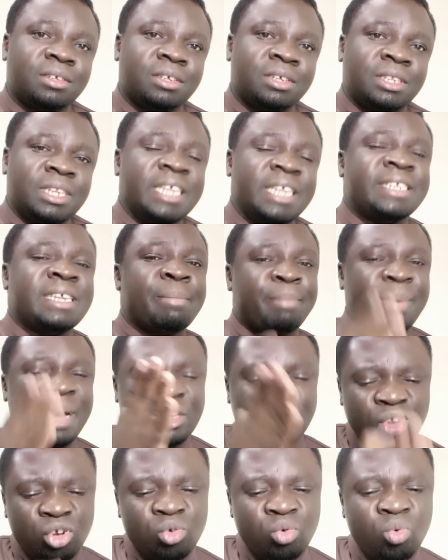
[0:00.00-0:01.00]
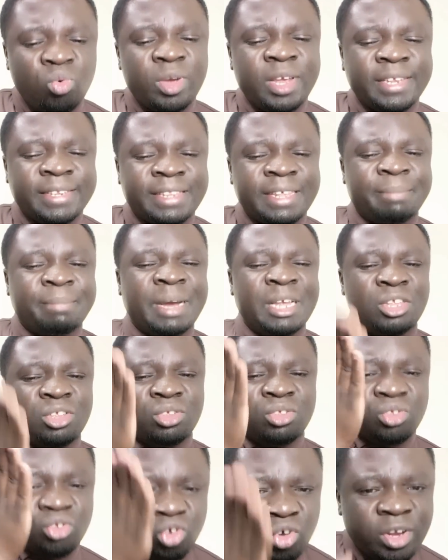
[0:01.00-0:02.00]
This is a person who is the
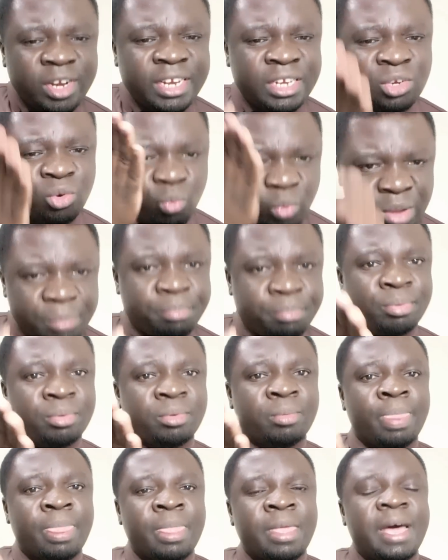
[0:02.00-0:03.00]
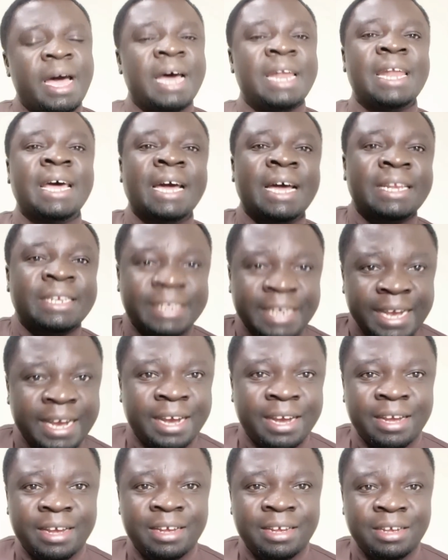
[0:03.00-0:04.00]
majority whip.
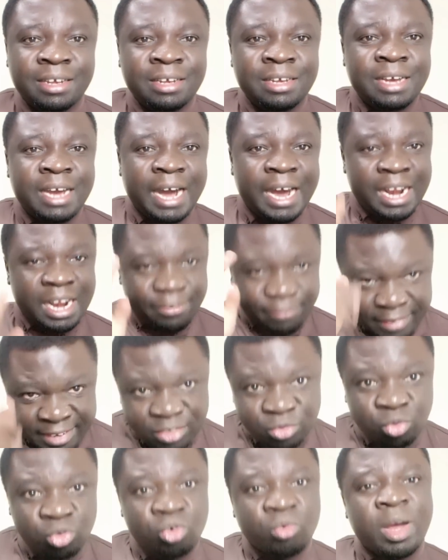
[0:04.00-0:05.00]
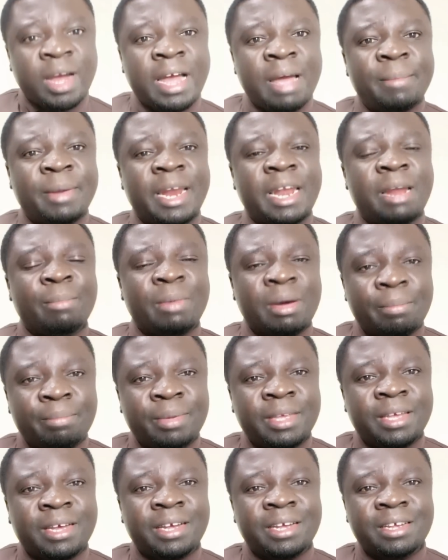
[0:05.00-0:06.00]
Anakataa. Anafesi Ruto kwa kamera
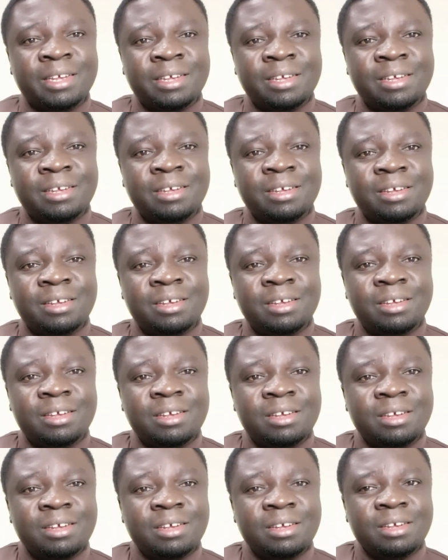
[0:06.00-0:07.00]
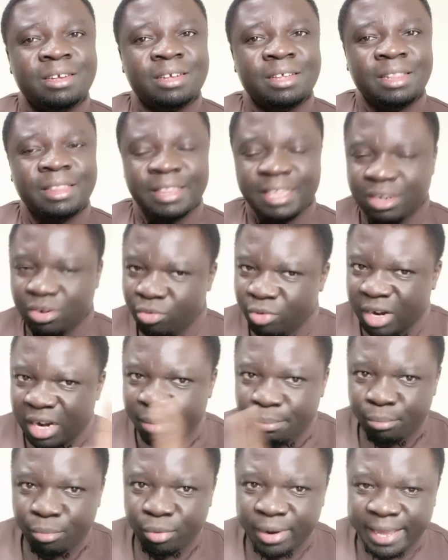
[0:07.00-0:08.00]
anamwambia. Then one
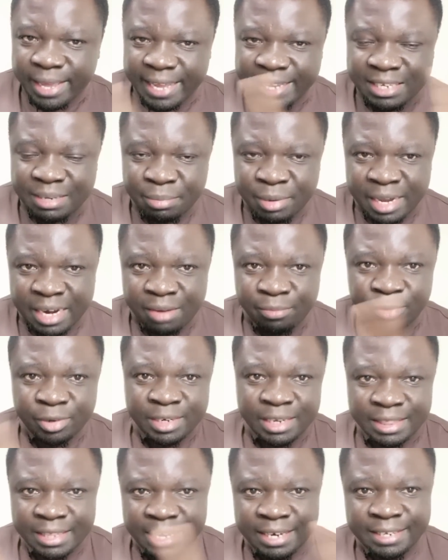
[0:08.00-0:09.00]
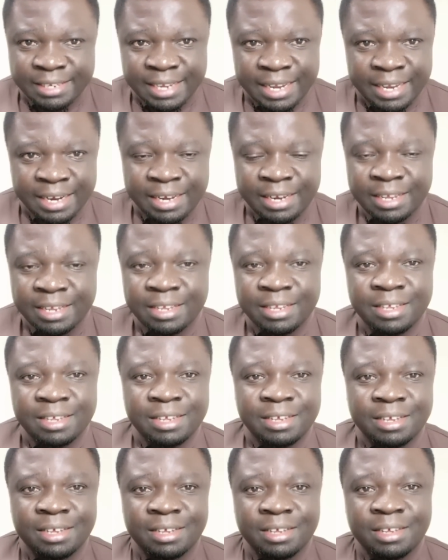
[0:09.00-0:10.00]
mbunge ya Azimio anavote that side.
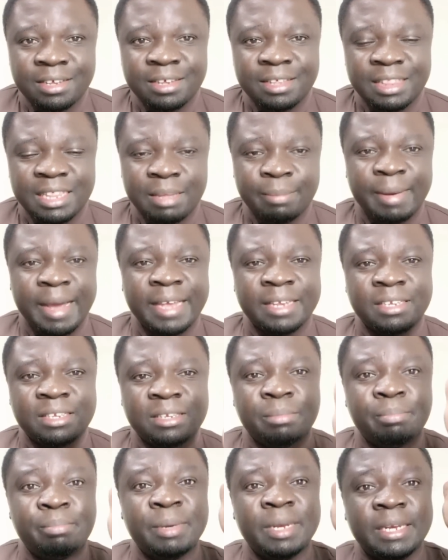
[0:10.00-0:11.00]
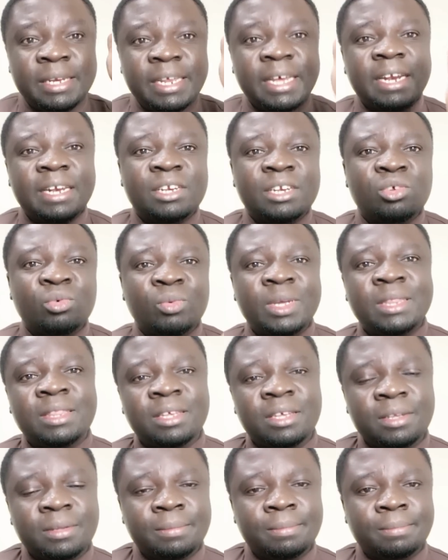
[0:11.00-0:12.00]
They must be dealt with.